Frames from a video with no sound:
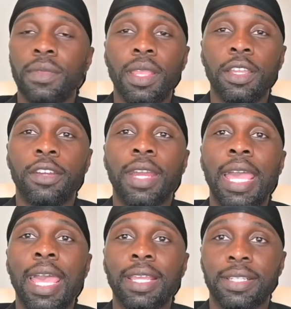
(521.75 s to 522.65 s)
your
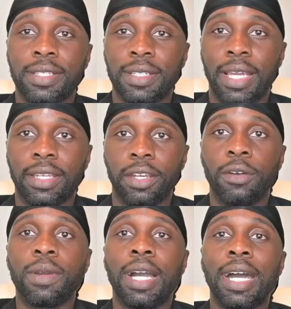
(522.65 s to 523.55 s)
ex, like
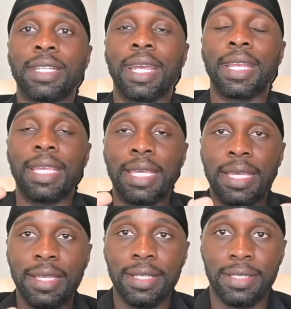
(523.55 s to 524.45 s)
no contact
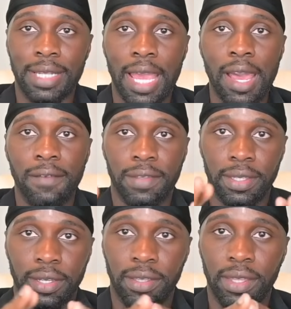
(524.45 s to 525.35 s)
is
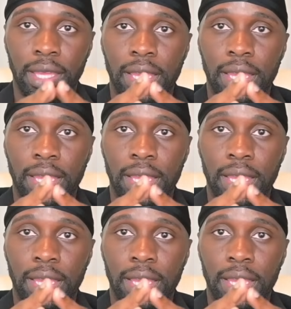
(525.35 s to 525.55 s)
having